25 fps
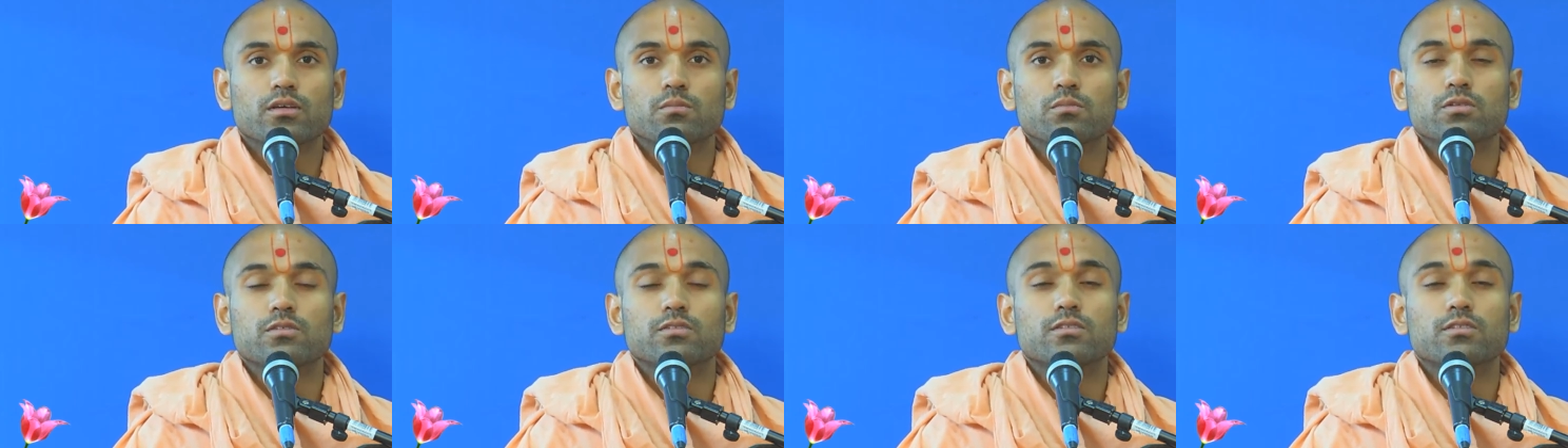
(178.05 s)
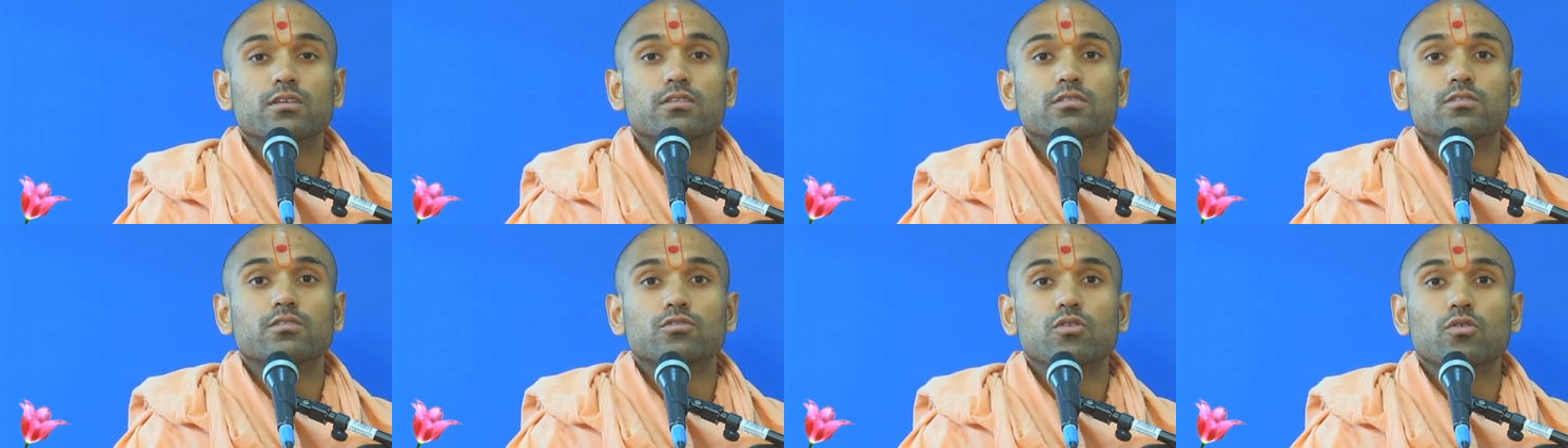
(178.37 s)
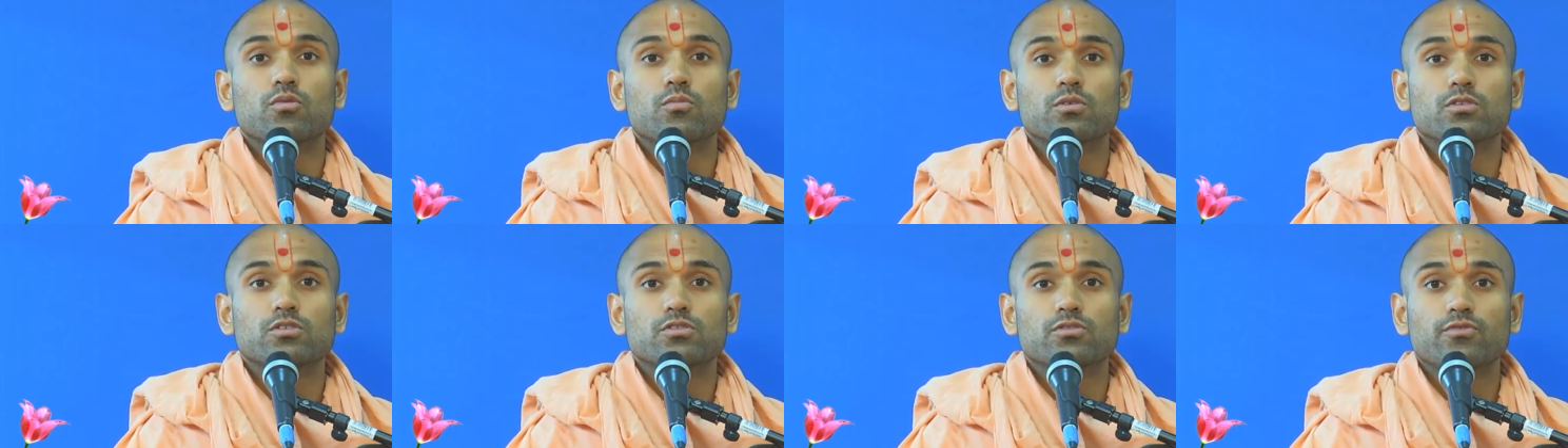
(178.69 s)
so much
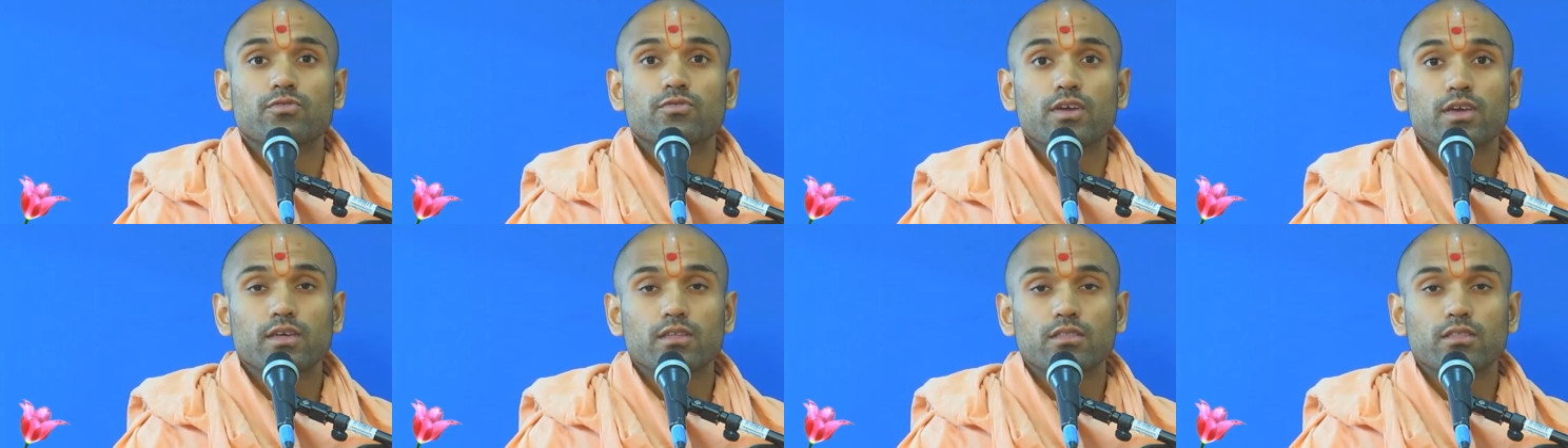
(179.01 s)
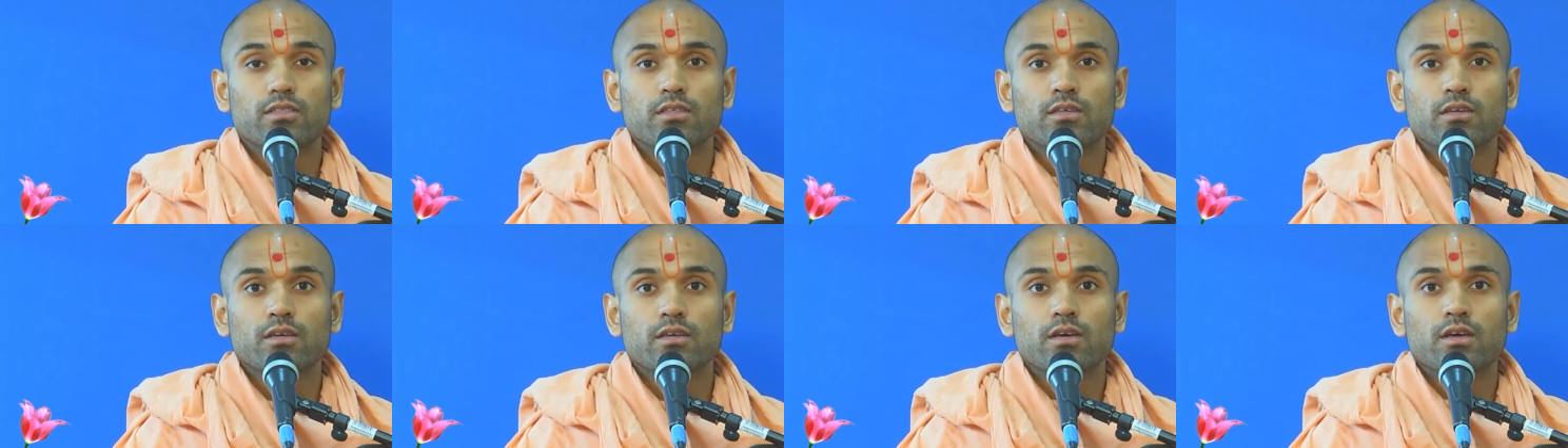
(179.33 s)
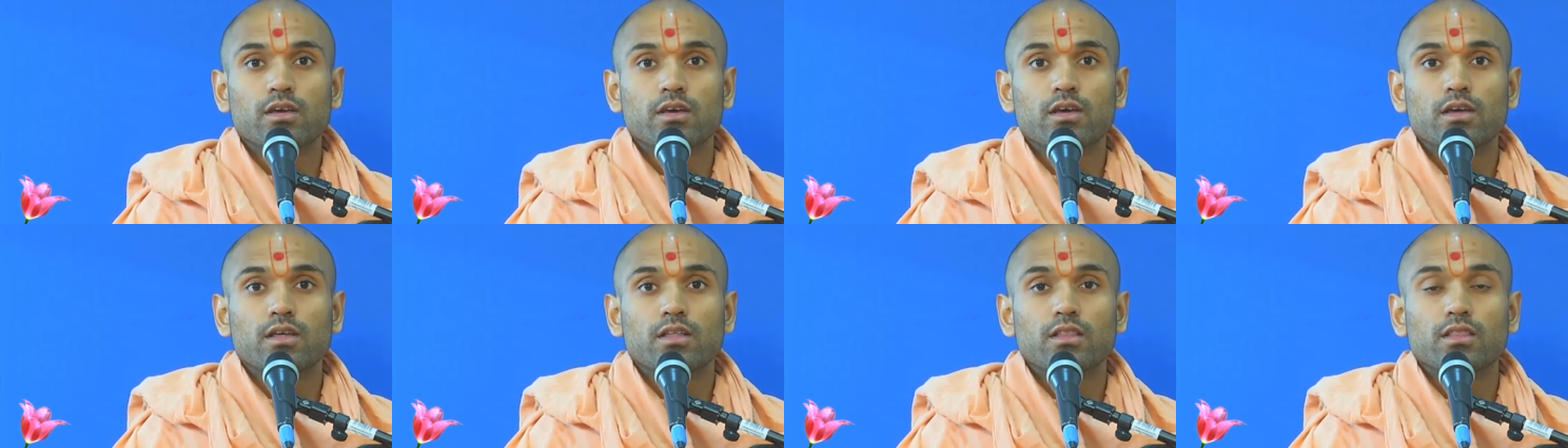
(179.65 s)
faith that
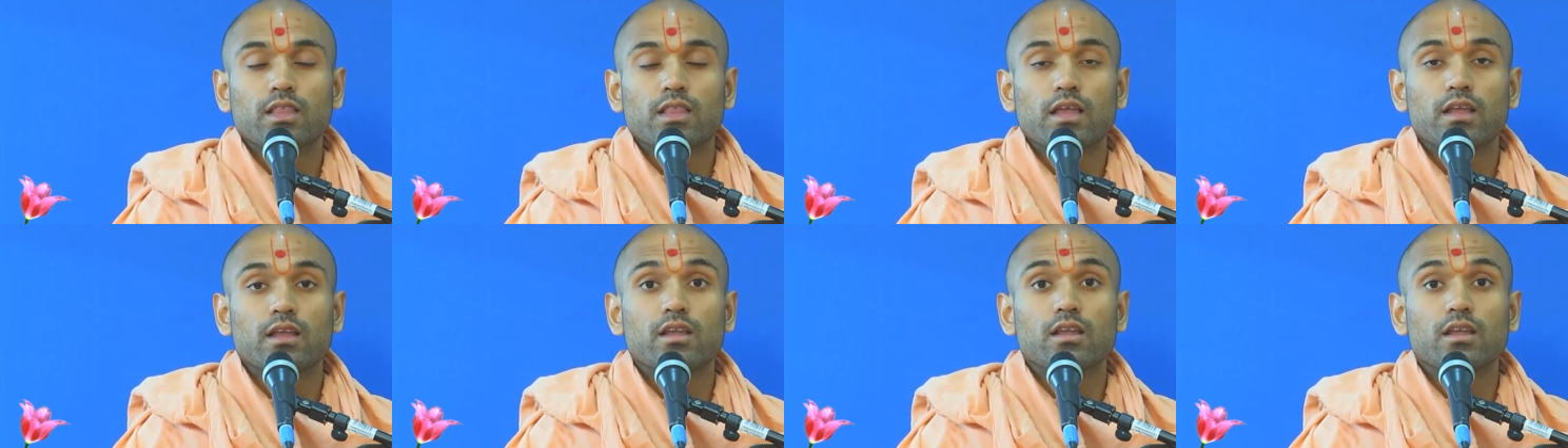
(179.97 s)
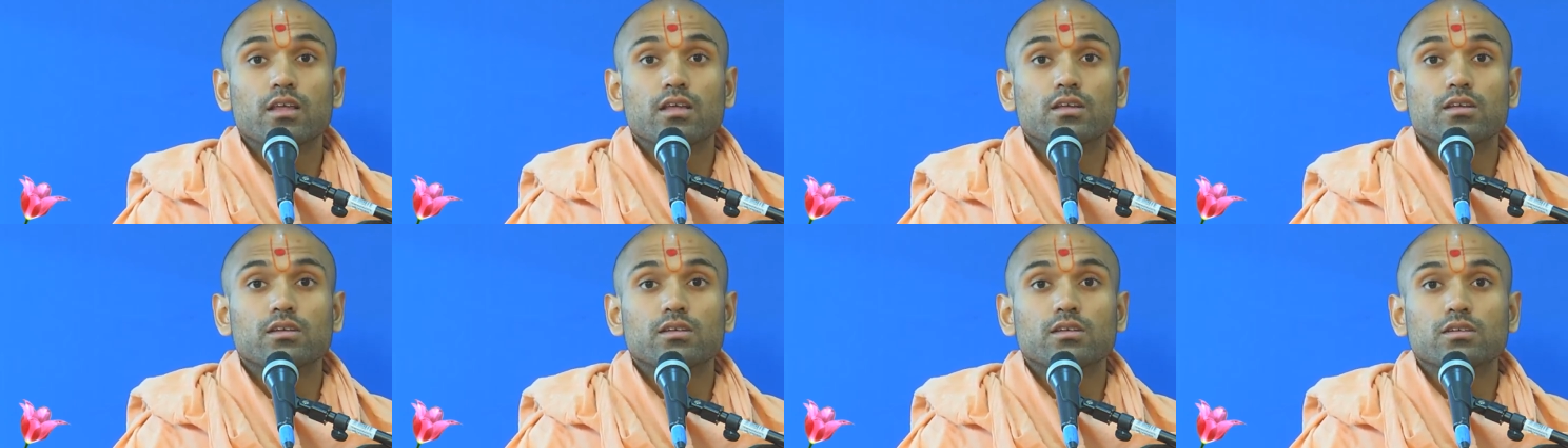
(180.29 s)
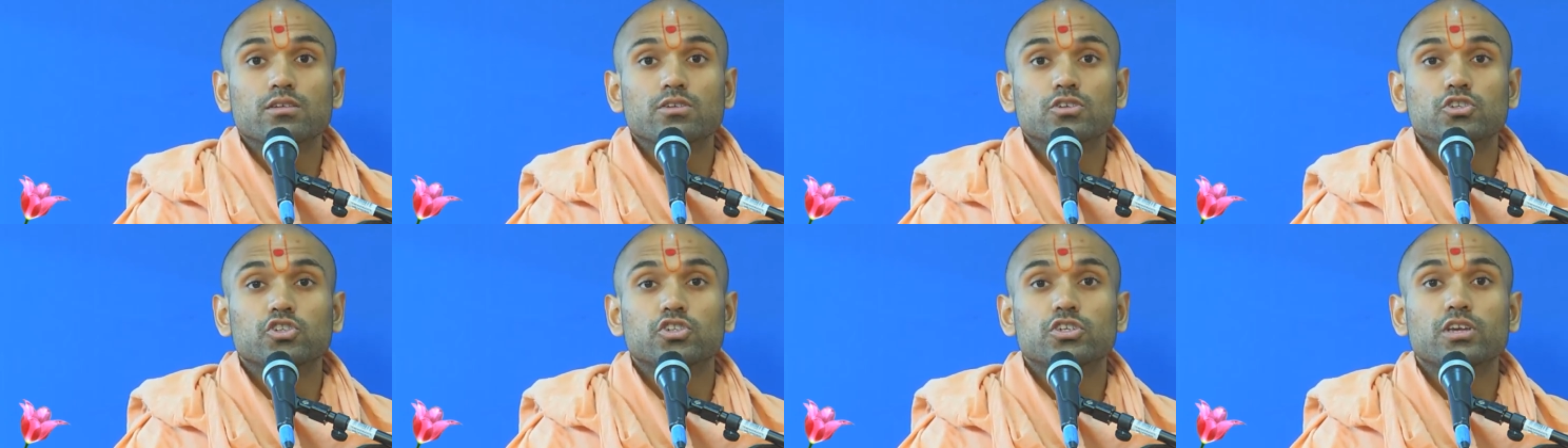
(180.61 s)
she had
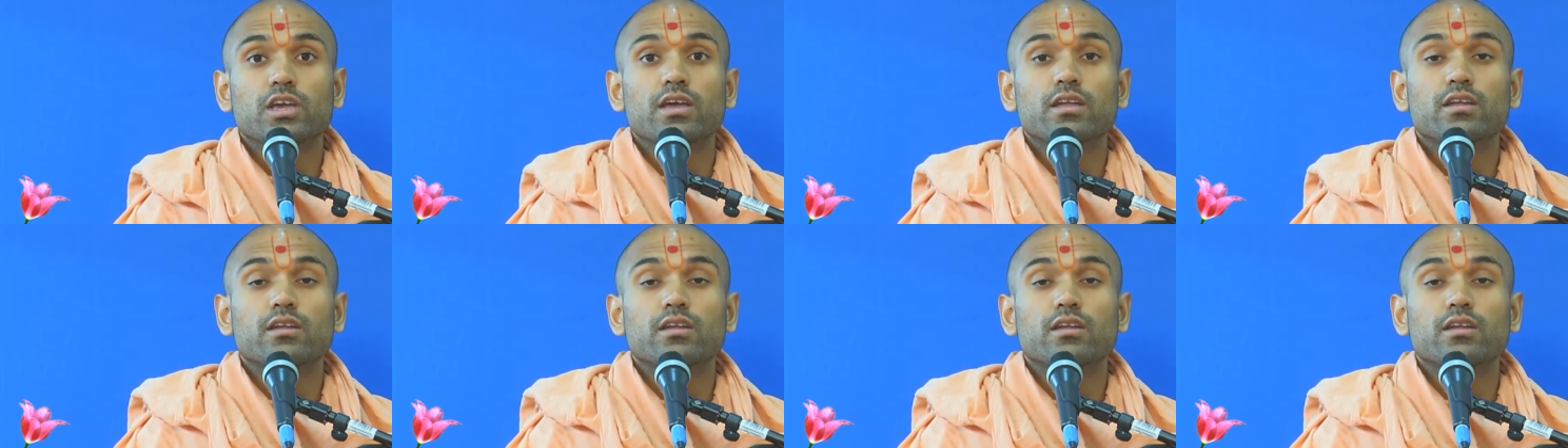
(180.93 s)
never even